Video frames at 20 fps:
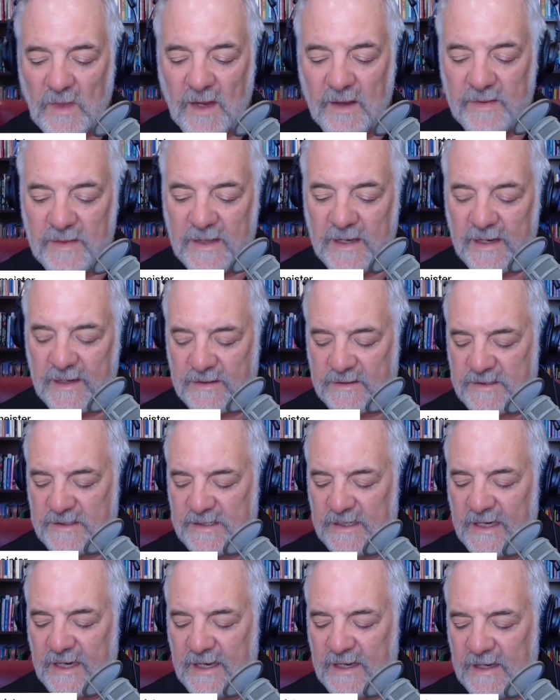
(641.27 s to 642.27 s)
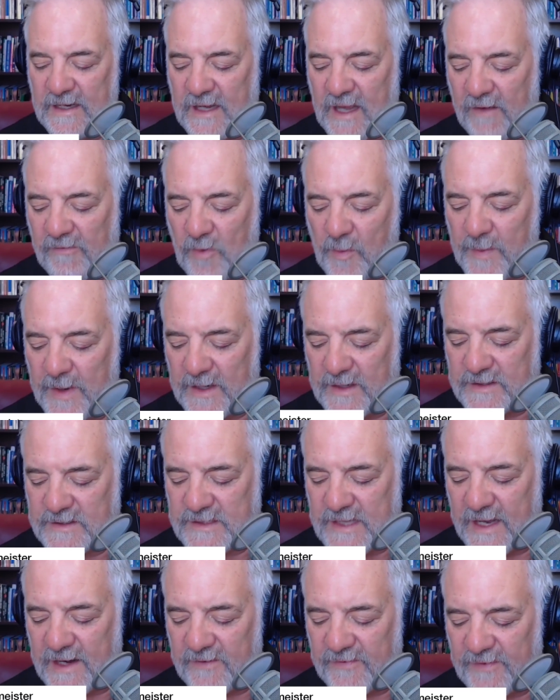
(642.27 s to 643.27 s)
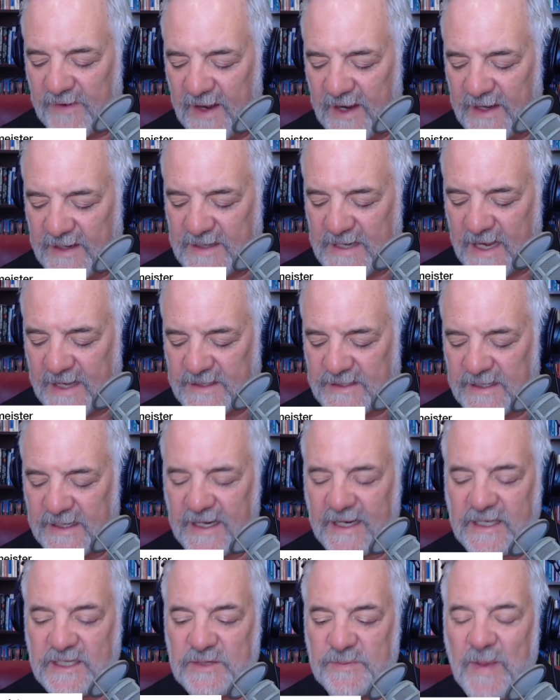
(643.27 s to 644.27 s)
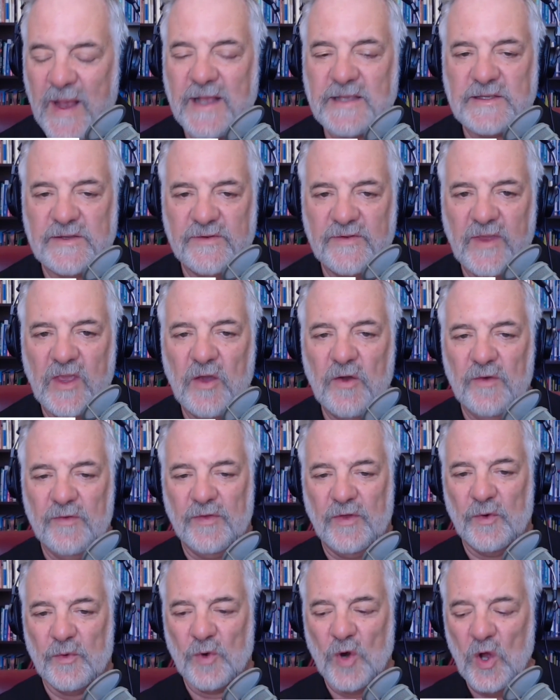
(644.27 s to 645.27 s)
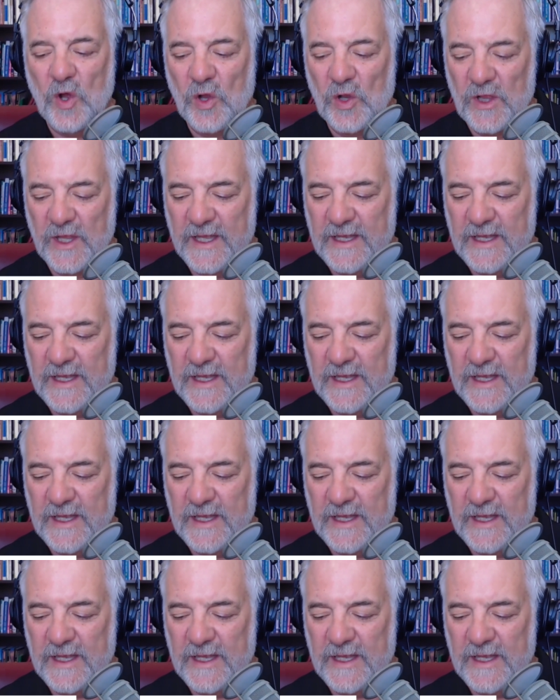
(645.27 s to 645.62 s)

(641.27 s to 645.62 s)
the city government in Santa Fe takes an expansive view of their role,